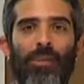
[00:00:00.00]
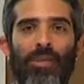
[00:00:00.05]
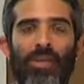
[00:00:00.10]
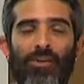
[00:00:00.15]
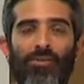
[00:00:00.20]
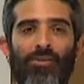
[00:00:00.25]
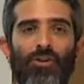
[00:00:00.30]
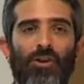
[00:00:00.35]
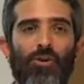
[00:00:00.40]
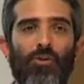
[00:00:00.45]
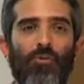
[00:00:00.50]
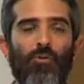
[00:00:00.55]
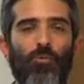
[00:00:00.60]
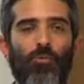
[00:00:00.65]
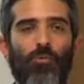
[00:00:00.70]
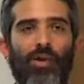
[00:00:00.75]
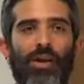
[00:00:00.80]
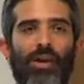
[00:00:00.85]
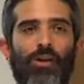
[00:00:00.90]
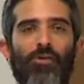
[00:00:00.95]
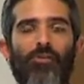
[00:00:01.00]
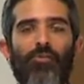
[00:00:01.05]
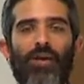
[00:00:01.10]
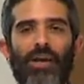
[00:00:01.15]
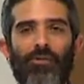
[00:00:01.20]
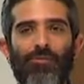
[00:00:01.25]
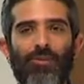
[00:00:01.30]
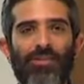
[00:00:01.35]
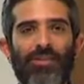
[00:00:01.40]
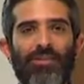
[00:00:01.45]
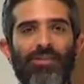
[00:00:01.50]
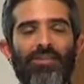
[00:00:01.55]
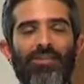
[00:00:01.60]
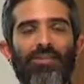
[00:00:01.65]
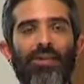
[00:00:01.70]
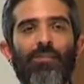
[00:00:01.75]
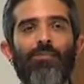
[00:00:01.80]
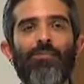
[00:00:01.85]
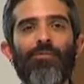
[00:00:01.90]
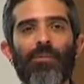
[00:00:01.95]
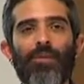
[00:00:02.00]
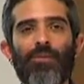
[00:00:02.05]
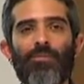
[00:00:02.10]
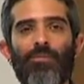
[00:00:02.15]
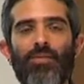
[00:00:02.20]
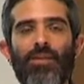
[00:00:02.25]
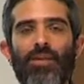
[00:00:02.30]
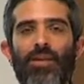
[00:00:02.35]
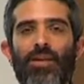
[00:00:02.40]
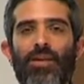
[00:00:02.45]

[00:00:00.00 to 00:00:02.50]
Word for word: can know where my releases come from.